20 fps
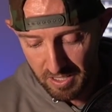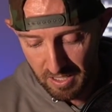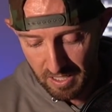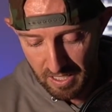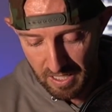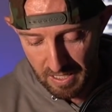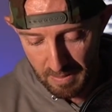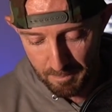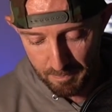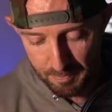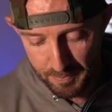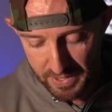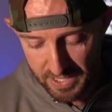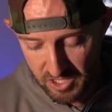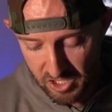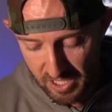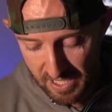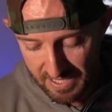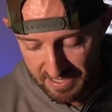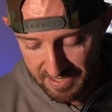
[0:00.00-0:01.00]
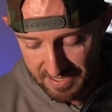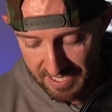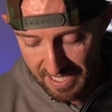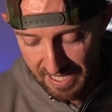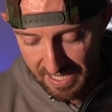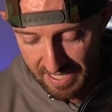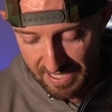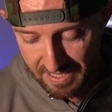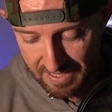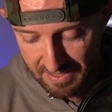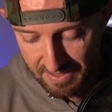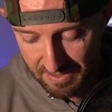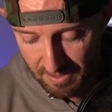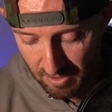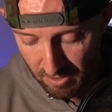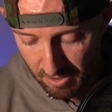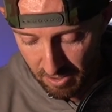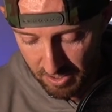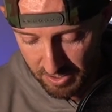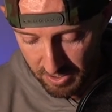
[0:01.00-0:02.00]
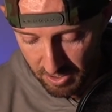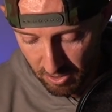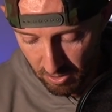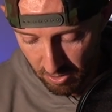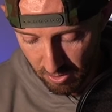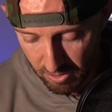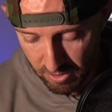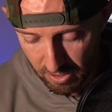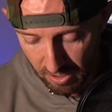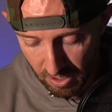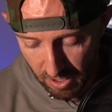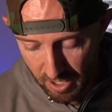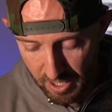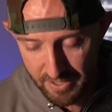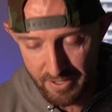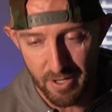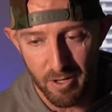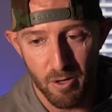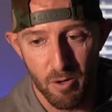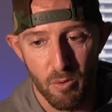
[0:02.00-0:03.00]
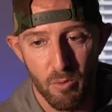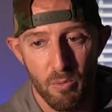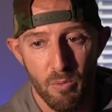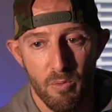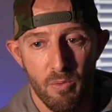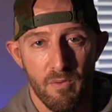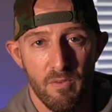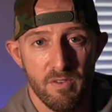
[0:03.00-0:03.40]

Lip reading: BGS 10, on-card auto,